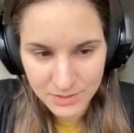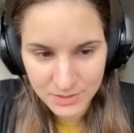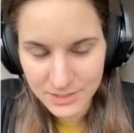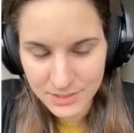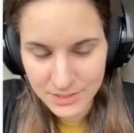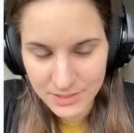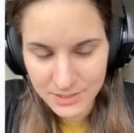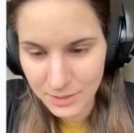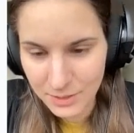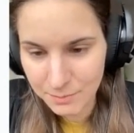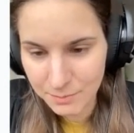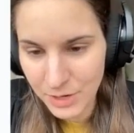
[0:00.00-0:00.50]

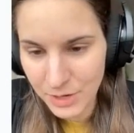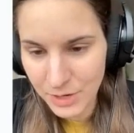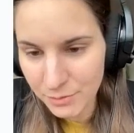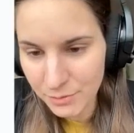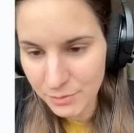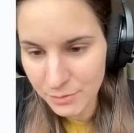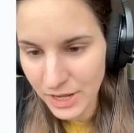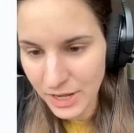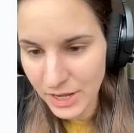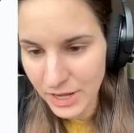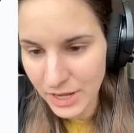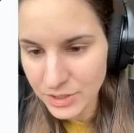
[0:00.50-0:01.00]
Because these are the
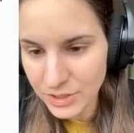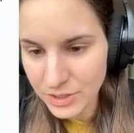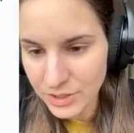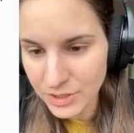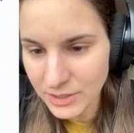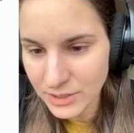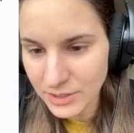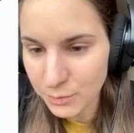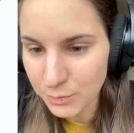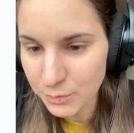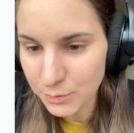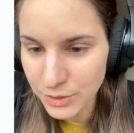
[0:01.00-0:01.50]
primary
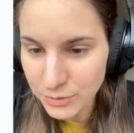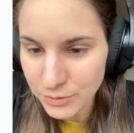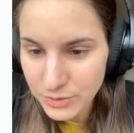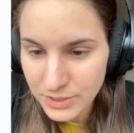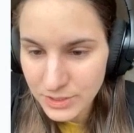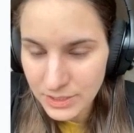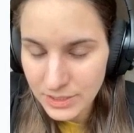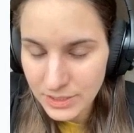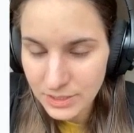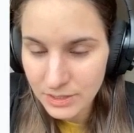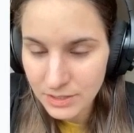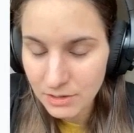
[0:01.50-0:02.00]
engines that
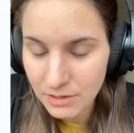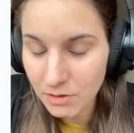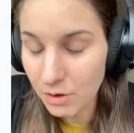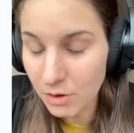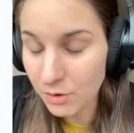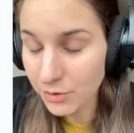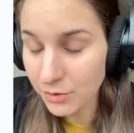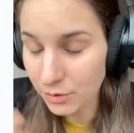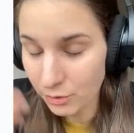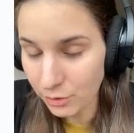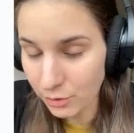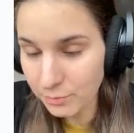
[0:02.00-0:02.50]
we're using
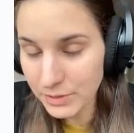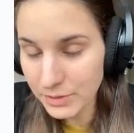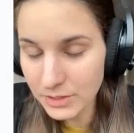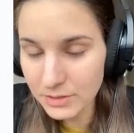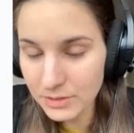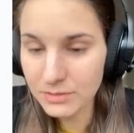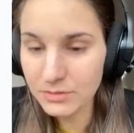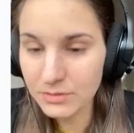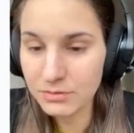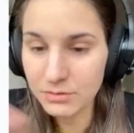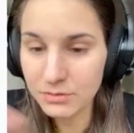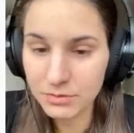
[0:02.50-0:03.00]
on
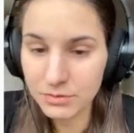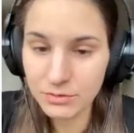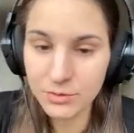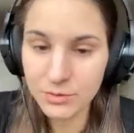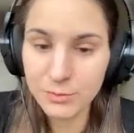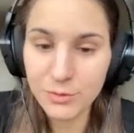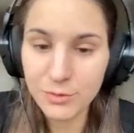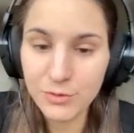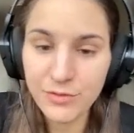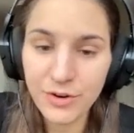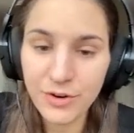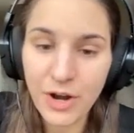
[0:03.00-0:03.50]
orbit
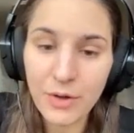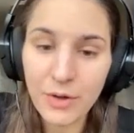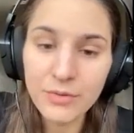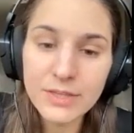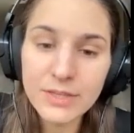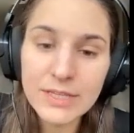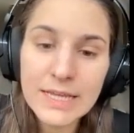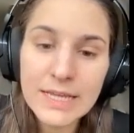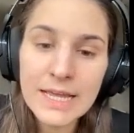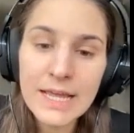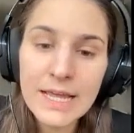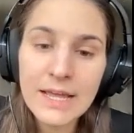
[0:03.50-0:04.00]
to move
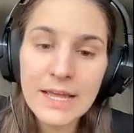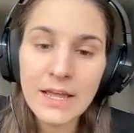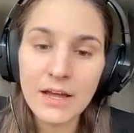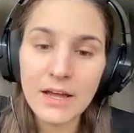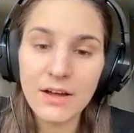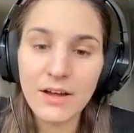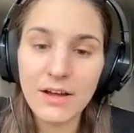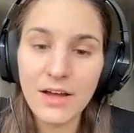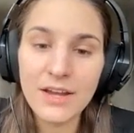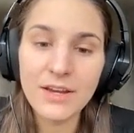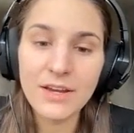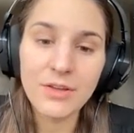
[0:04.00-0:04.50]
around.
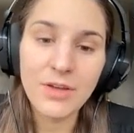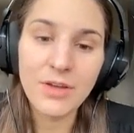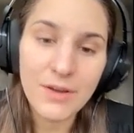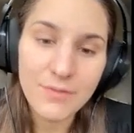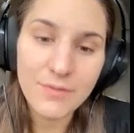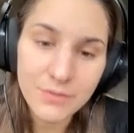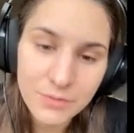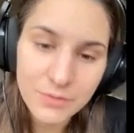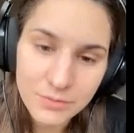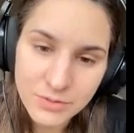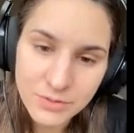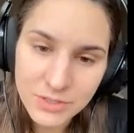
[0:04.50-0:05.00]
And you
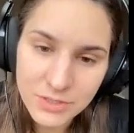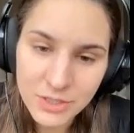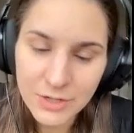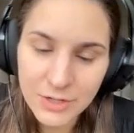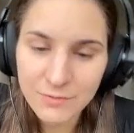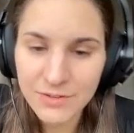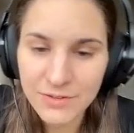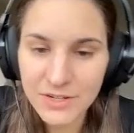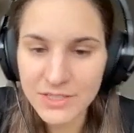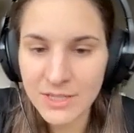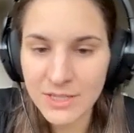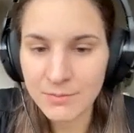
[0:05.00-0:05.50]
have to
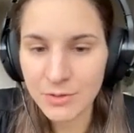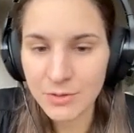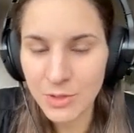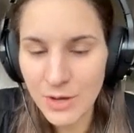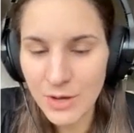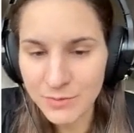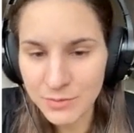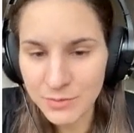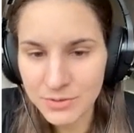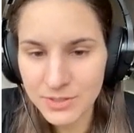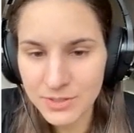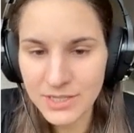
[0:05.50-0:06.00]
certify them,
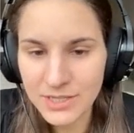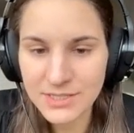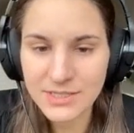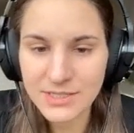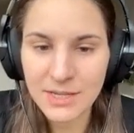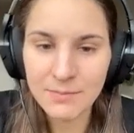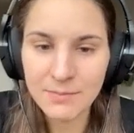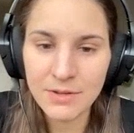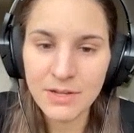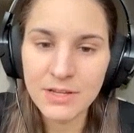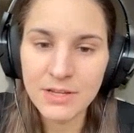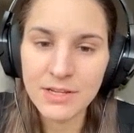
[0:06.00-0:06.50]
you have to
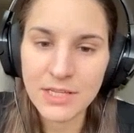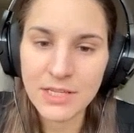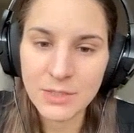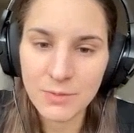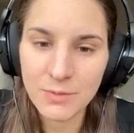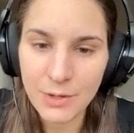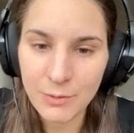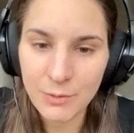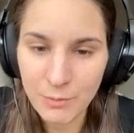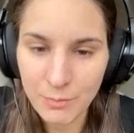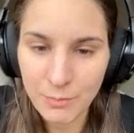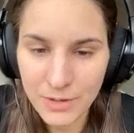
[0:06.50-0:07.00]
test them.
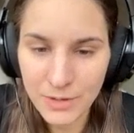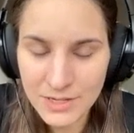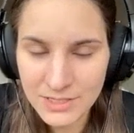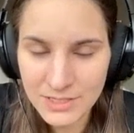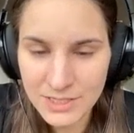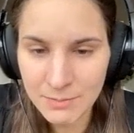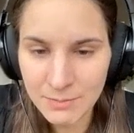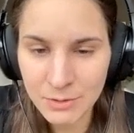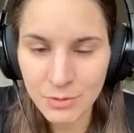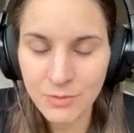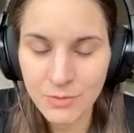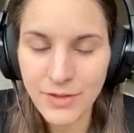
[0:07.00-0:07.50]
That's why we
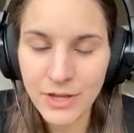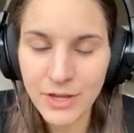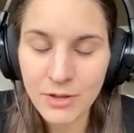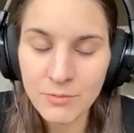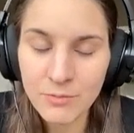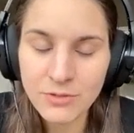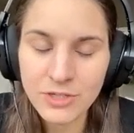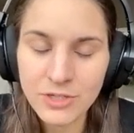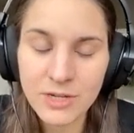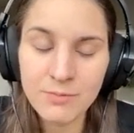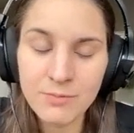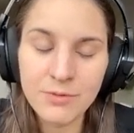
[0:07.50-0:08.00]
place them into the
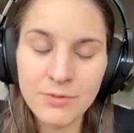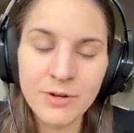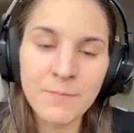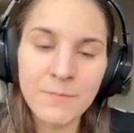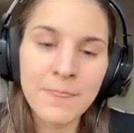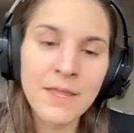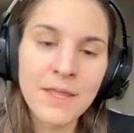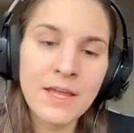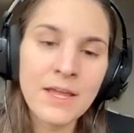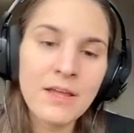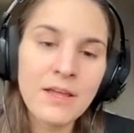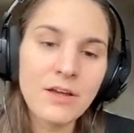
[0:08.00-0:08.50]
vacuum
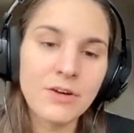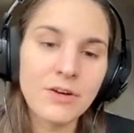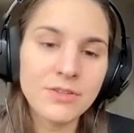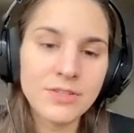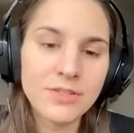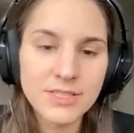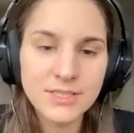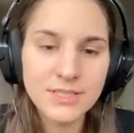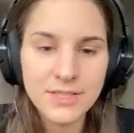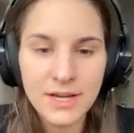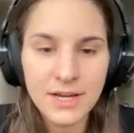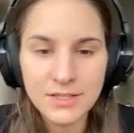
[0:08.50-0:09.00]
chamber.
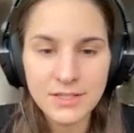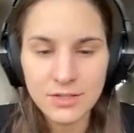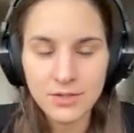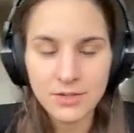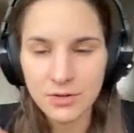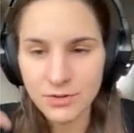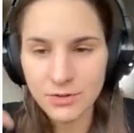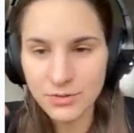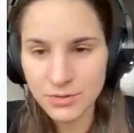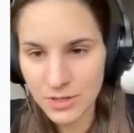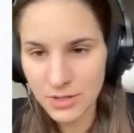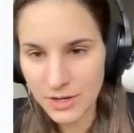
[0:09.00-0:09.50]
On the side,
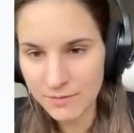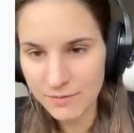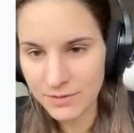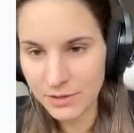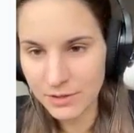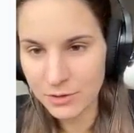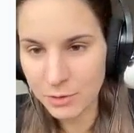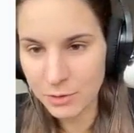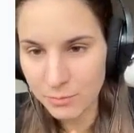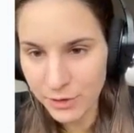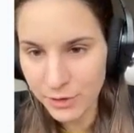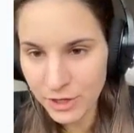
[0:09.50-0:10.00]
you also
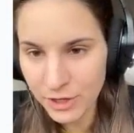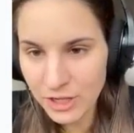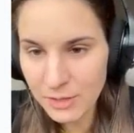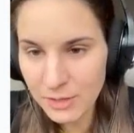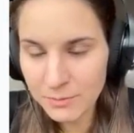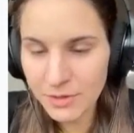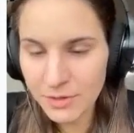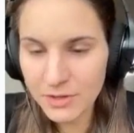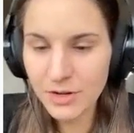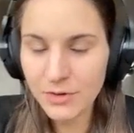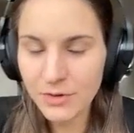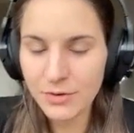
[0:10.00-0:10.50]
have the
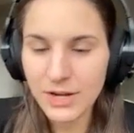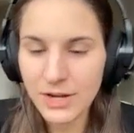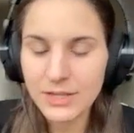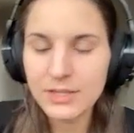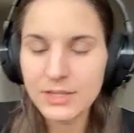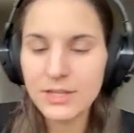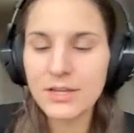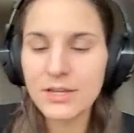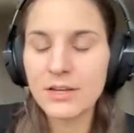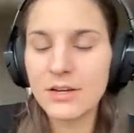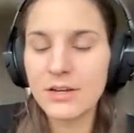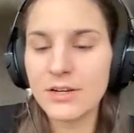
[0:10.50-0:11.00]
numerical model,
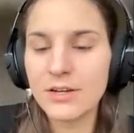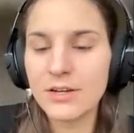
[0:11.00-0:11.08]
right?